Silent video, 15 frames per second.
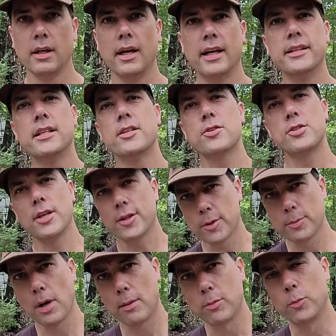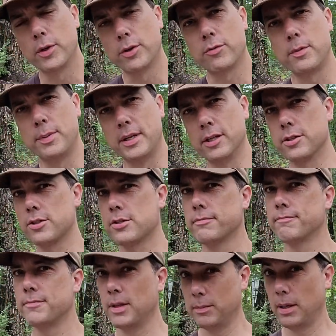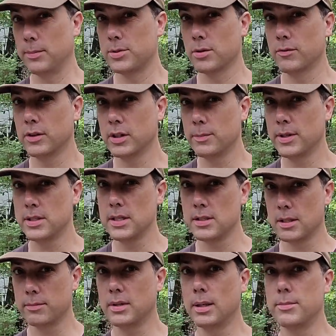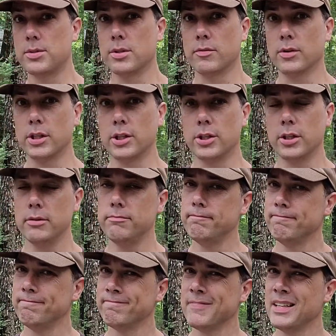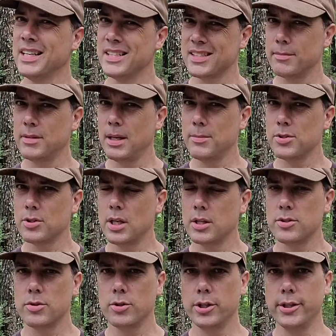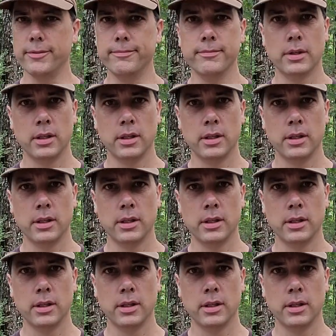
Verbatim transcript: And then there's the other problem with repeaters. Sometimes they're really busy, sometimes they're really good, sometimes they're not so good.